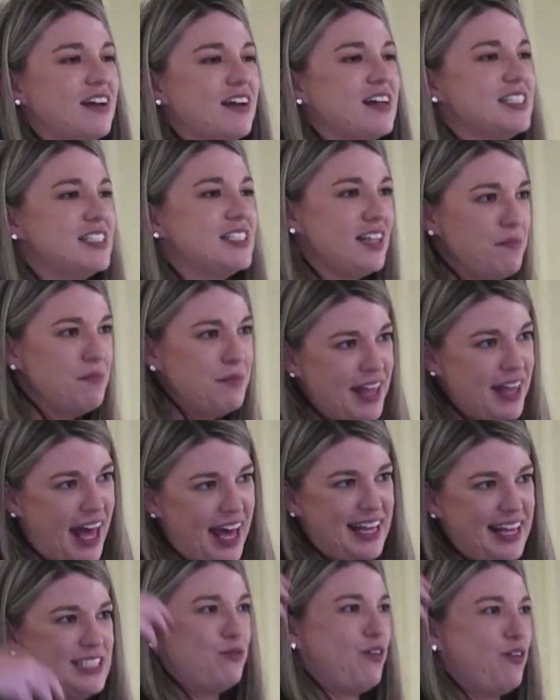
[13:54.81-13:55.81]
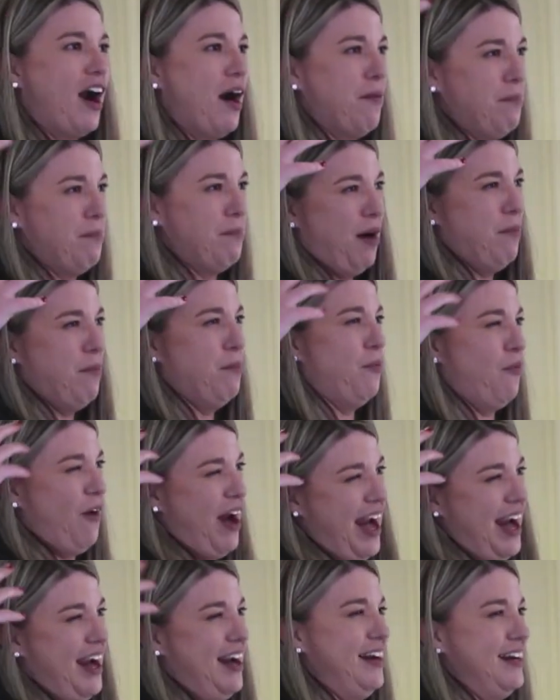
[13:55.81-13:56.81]
Because some of that is where our
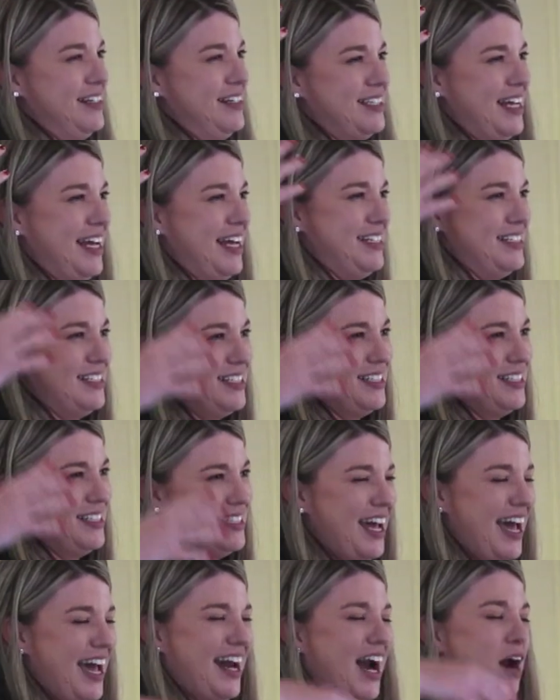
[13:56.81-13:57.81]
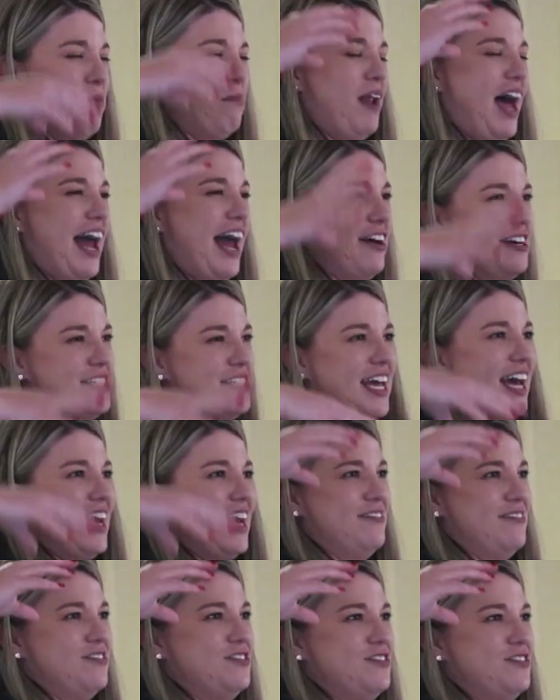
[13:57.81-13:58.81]
brain is and our bladder's
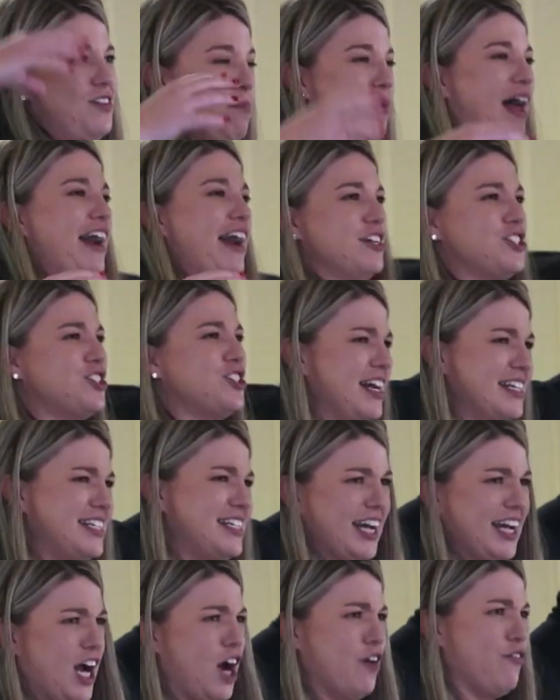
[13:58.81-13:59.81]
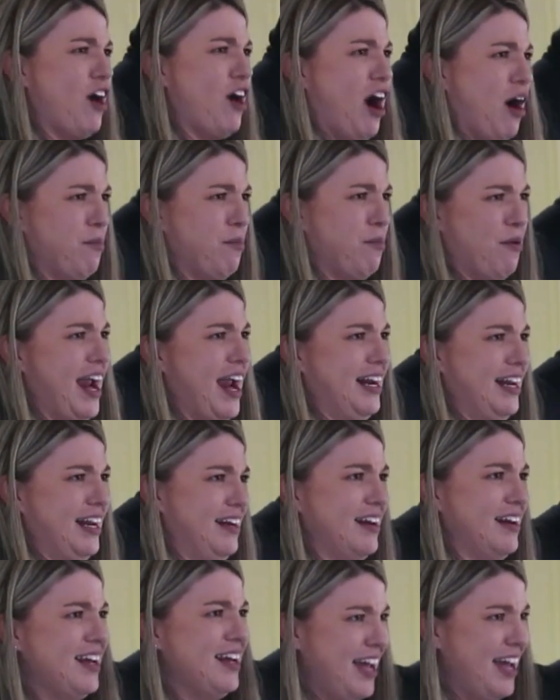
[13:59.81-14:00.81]
trying to take over our brain,
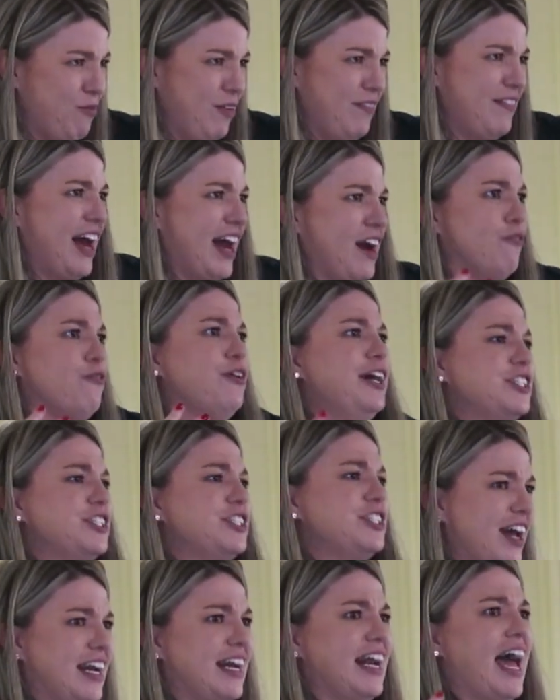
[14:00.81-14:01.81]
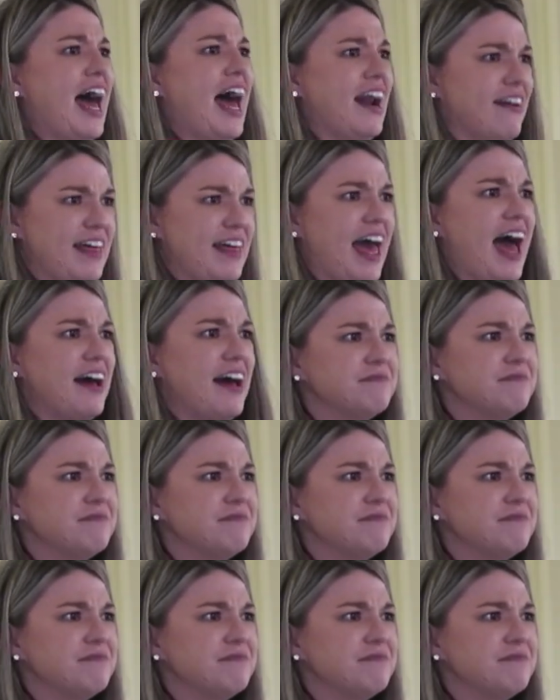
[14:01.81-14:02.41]
and we've got to retrain it out of that.